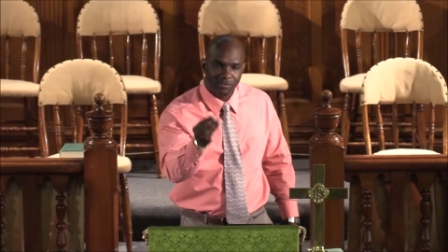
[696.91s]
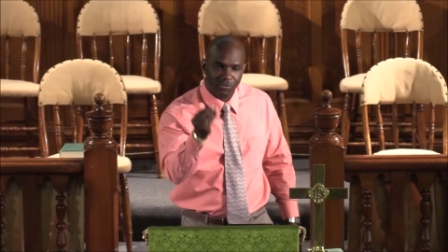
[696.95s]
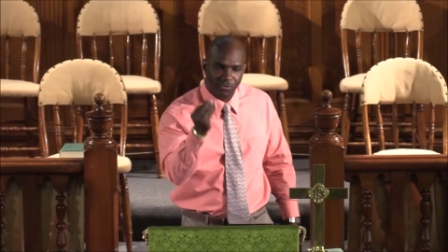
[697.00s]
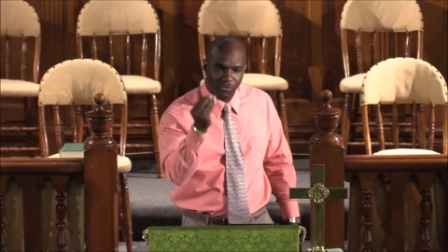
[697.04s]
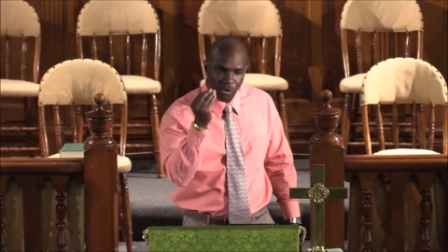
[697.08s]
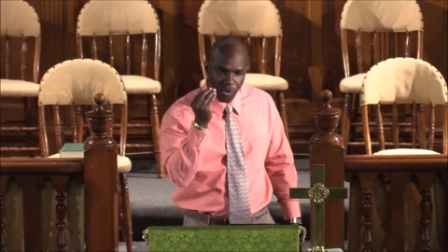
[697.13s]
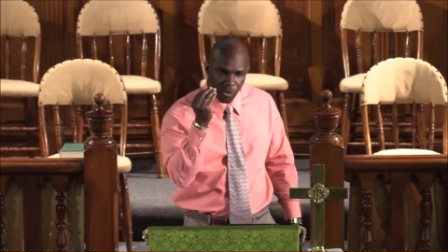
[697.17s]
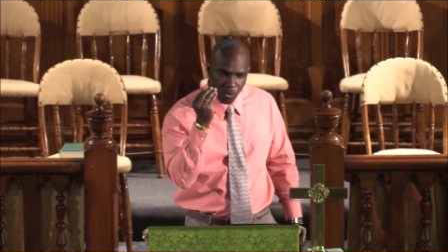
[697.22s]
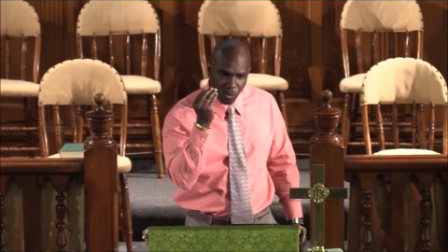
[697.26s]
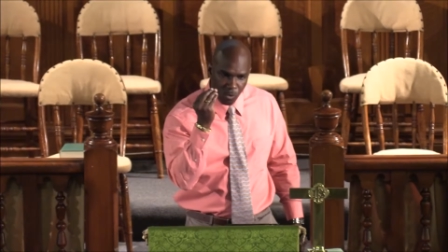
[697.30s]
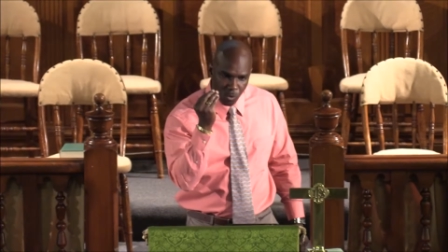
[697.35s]

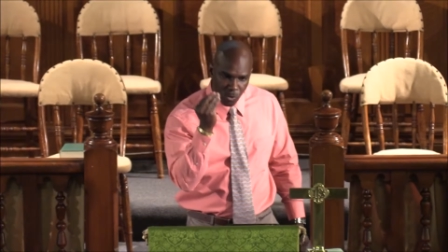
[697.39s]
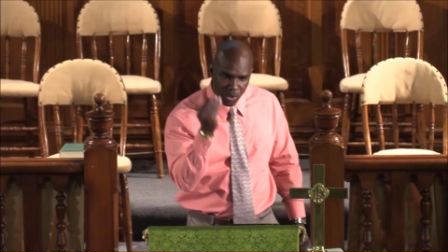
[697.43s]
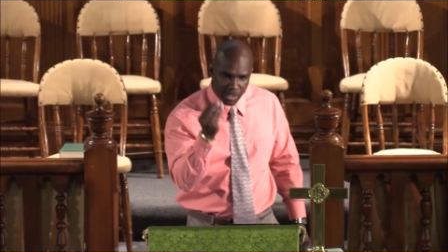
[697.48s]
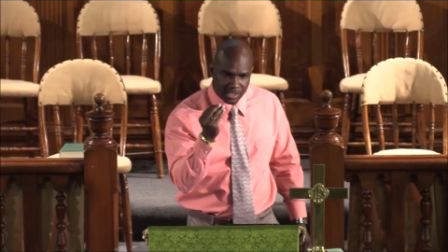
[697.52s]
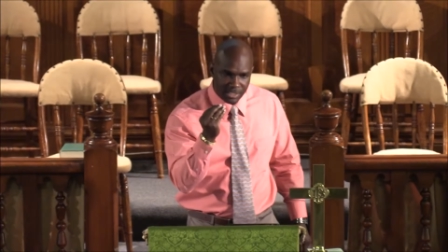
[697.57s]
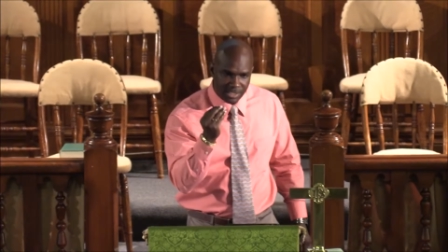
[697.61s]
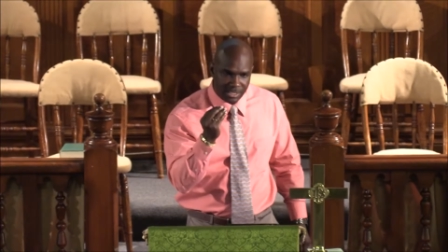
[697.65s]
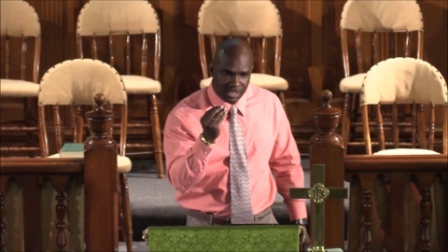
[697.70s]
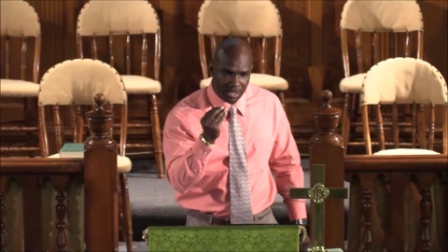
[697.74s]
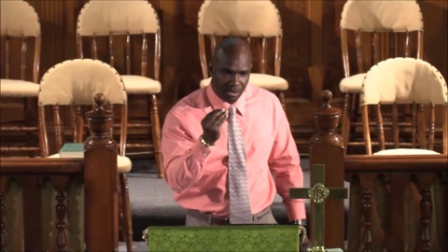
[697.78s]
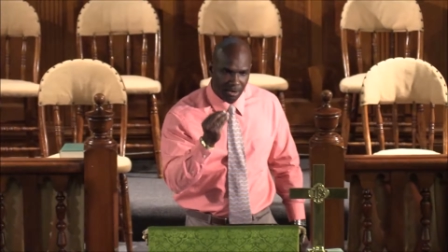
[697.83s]
for
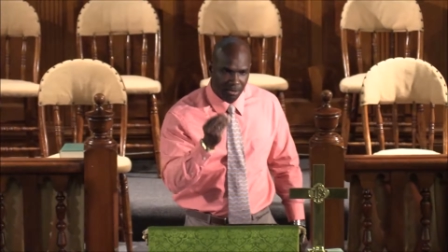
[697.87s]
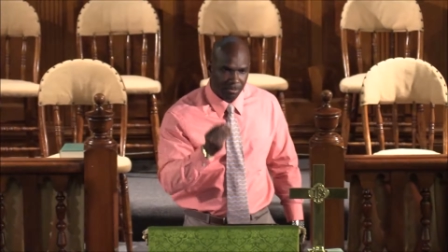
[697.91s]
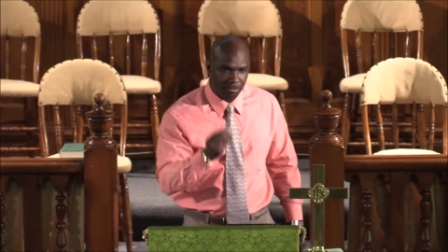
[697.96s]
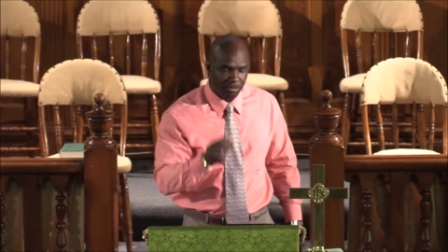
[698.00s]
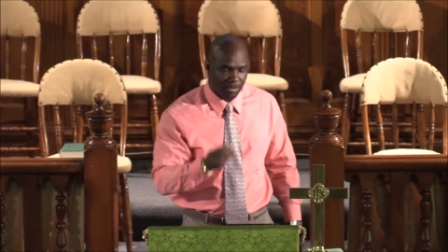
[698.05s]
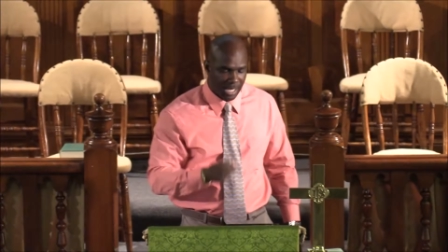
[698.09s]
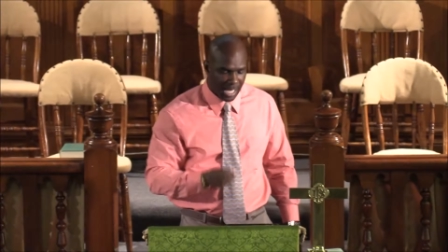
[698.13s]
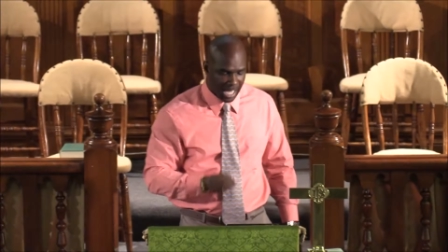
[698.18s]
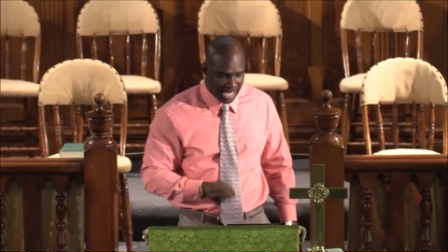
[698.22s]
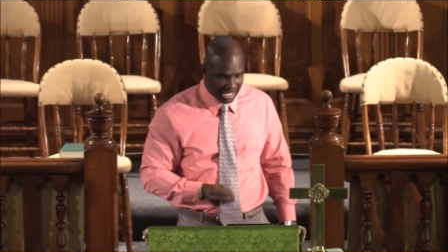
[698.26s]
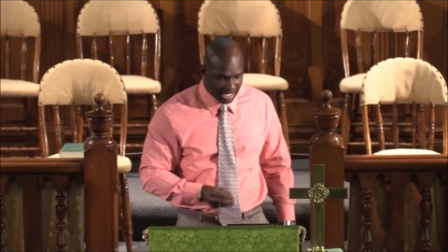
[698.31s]
wisdom,
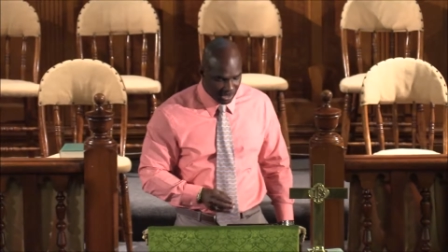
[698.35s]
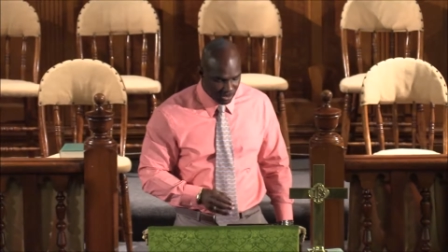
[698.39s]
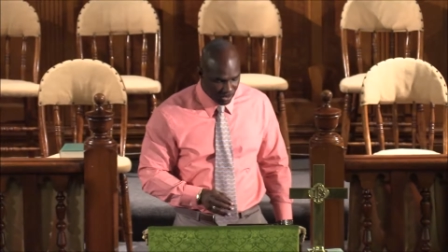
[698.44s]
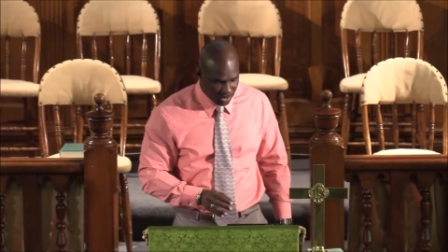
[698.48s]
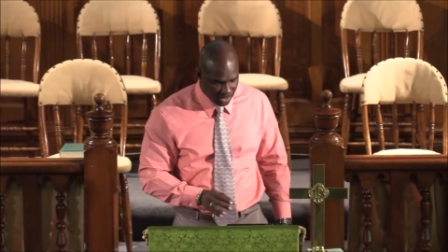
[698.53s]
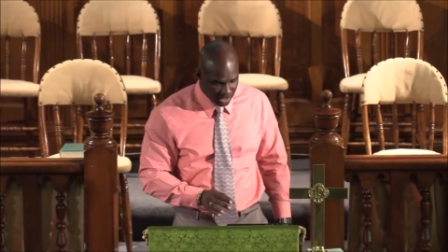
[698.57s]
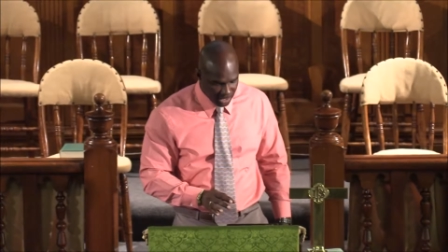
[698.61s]
and he will